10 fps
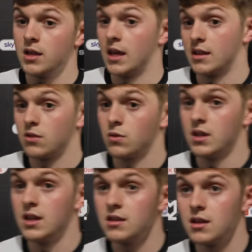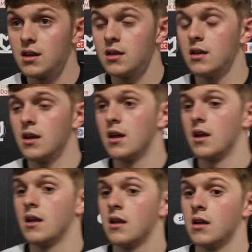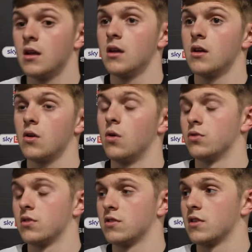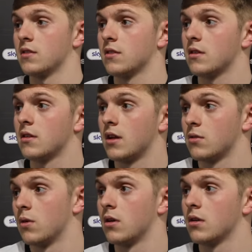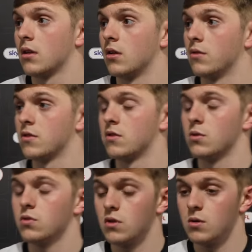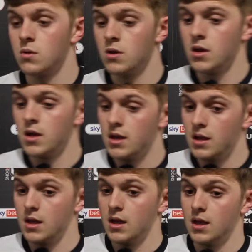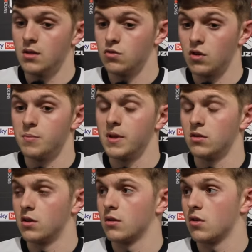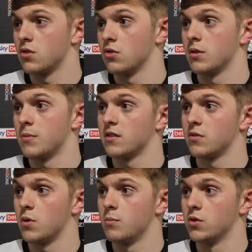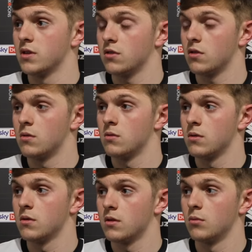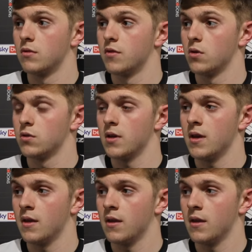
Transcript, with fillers: Yeah, that's what you need, is it? Uh, goals and assists. That's what I love to do. So uh, just got to build on it. Got another massive one Monday, so I'm looking forward to it.